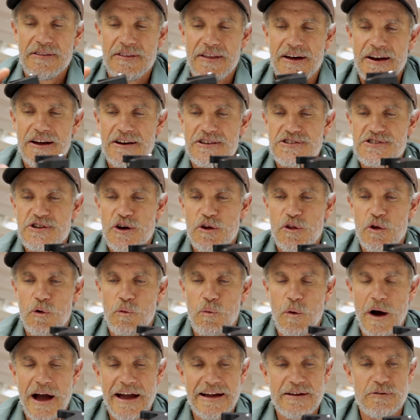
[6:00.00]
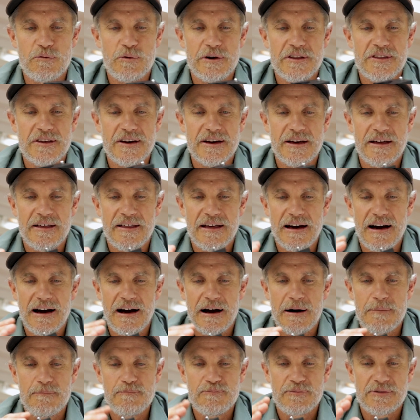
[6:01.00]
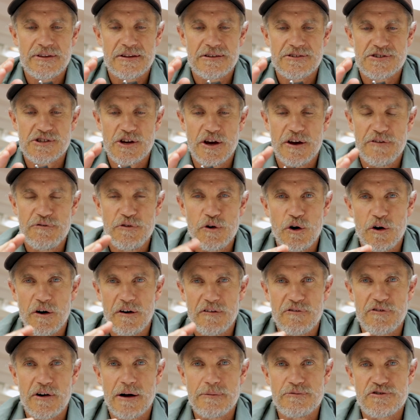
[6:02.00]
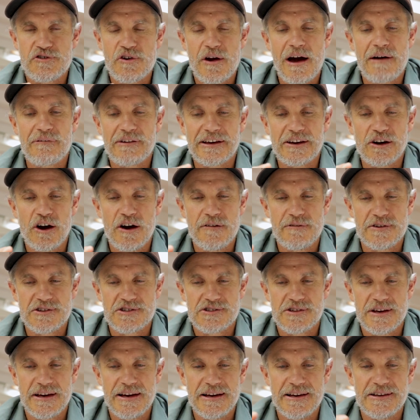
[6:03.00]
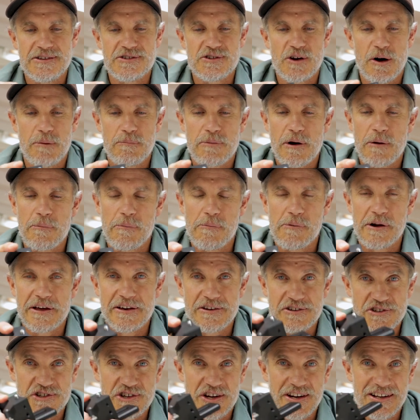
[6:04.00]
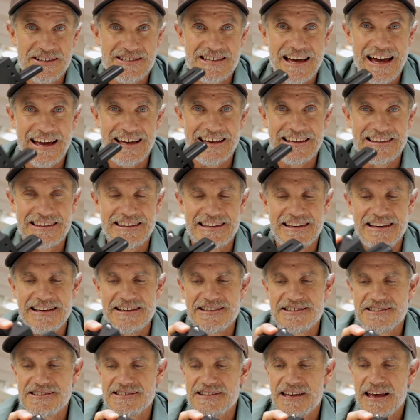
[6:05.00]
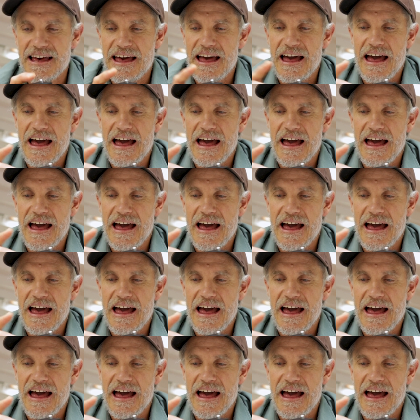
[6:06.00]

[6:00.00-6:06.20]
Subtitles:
They don't sell the weight with it. So if I'm traveling overseas, I'm probably just going to take this